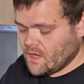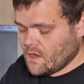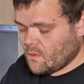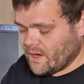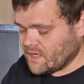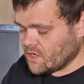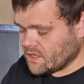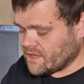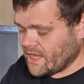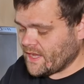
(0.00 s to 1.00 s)
One good
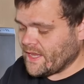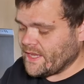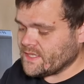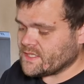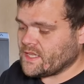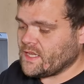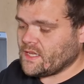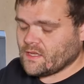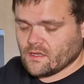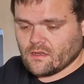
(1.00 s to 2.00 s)
thing is
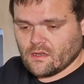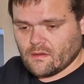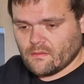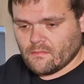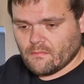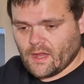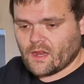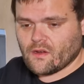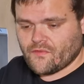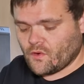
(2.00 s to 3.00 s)
the
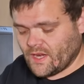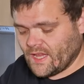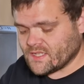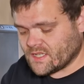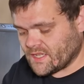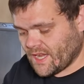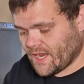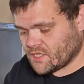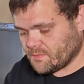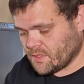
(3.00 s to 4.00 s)
microphone is
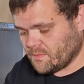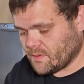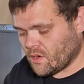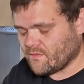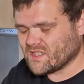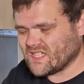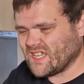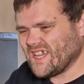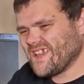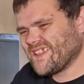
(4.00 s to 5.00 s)
detachable, but obviously
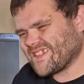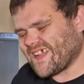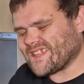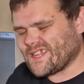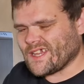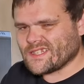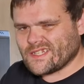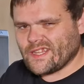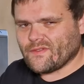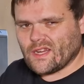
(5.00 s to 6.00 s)
that does
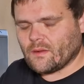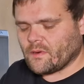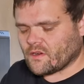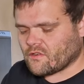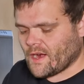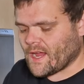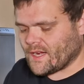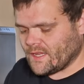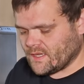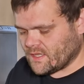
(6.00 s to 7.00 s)
leave a little bit of
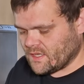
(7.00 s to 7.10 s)
crackling,